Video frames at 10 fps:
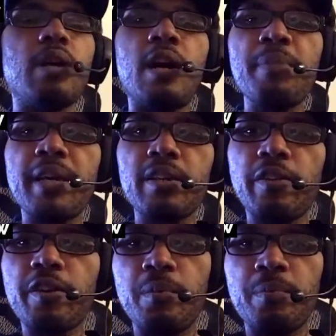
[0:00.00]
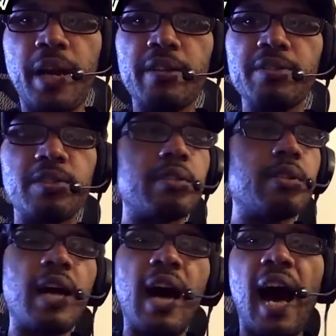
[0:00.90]
I'll make another comparison.
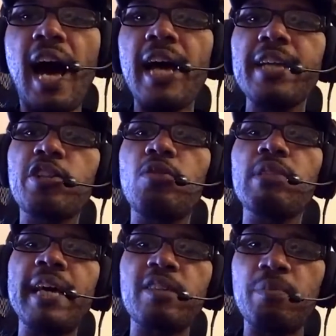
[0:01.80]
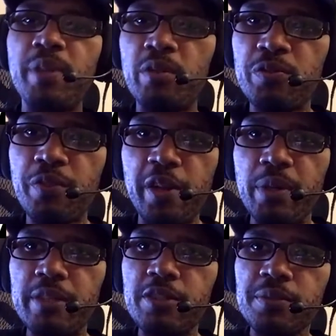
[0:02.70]
I don't like the Beatles very
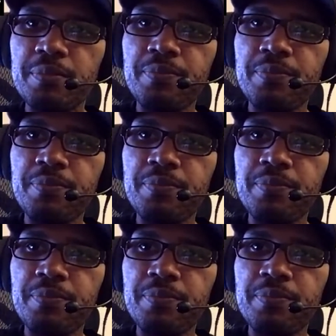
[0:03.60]
much,